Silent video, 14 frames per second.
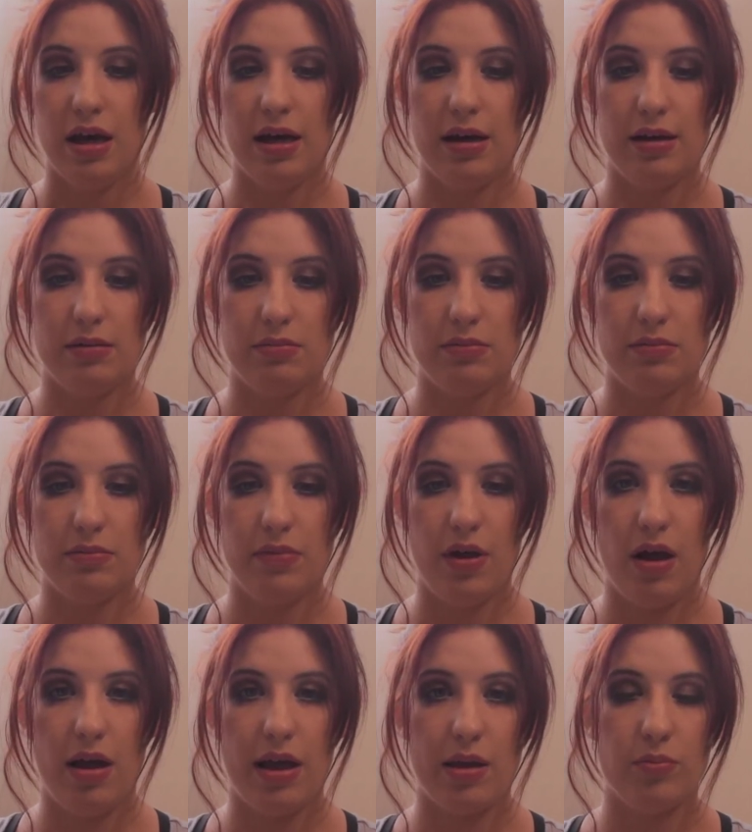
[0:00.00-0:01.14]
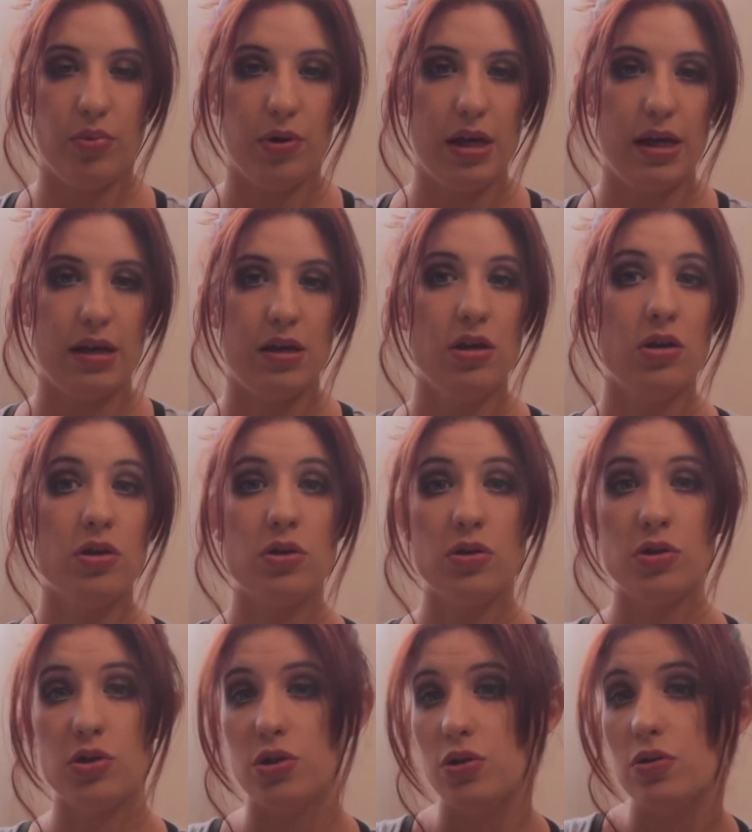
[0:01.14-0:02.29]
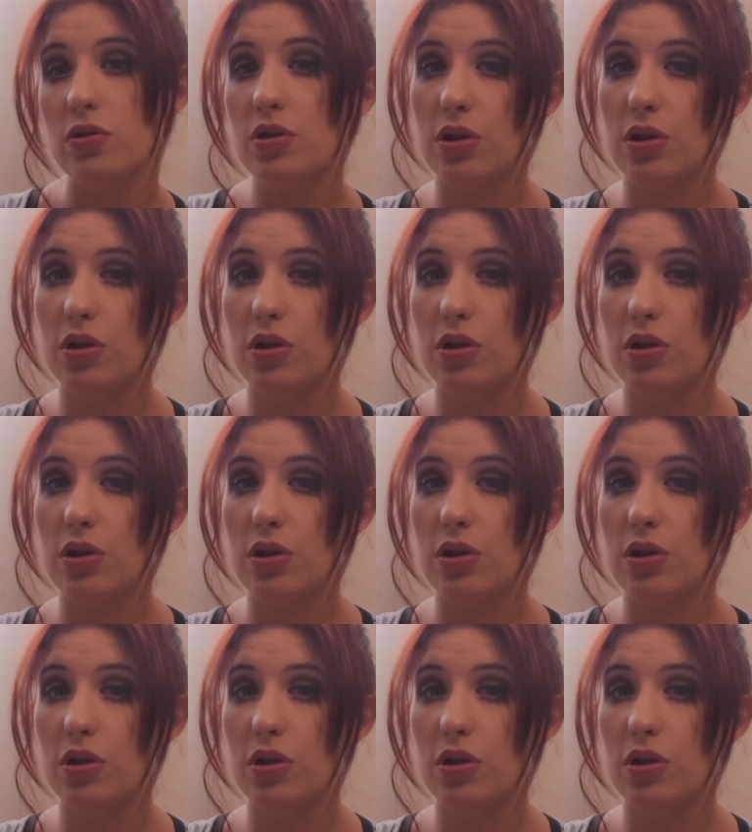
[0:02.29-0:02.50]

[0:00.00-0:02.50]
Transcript: Um, and bring two